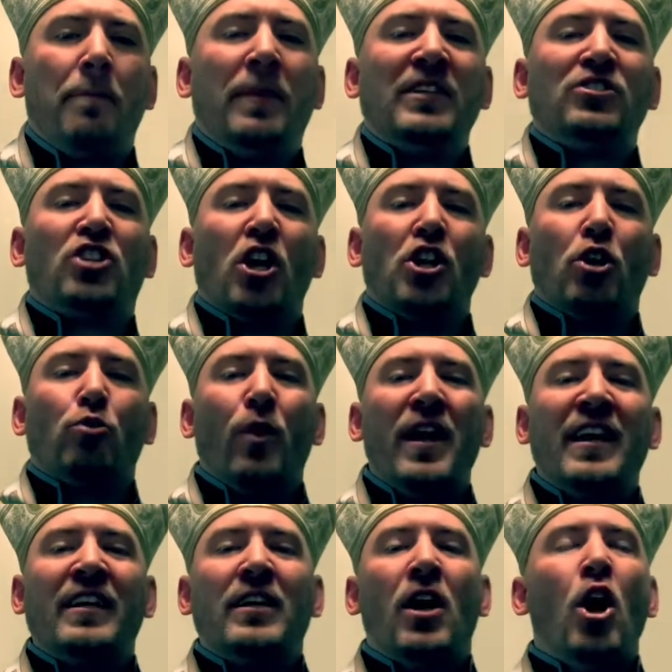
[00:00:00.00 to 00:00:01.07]
into the
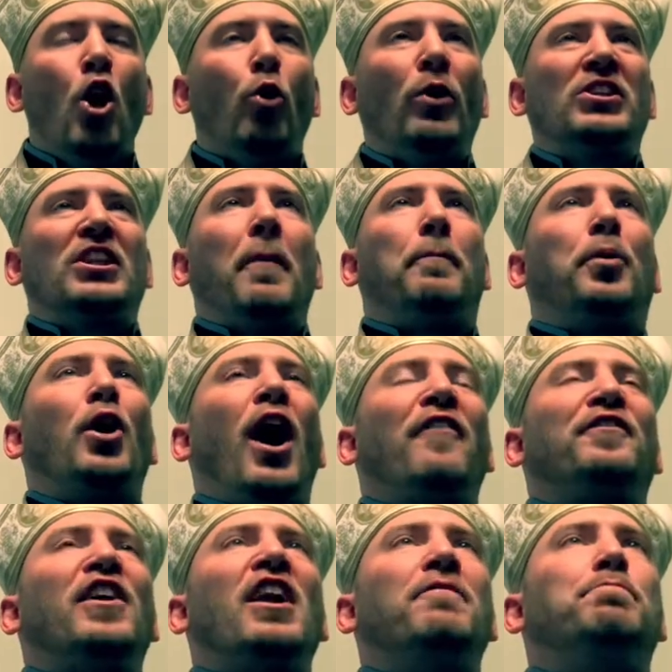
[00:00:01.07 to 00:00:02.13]
ring with the
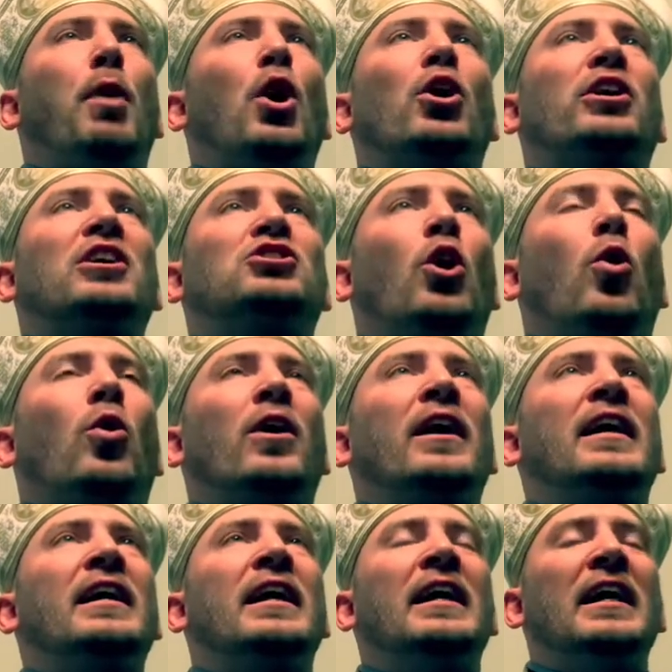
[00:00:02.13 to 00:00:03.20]
Prophet of
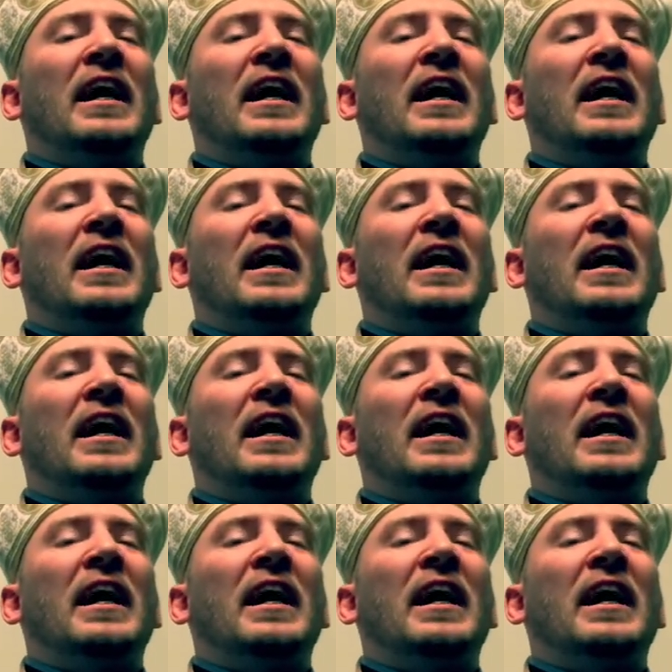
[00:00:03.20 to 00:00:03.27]
Purgatory,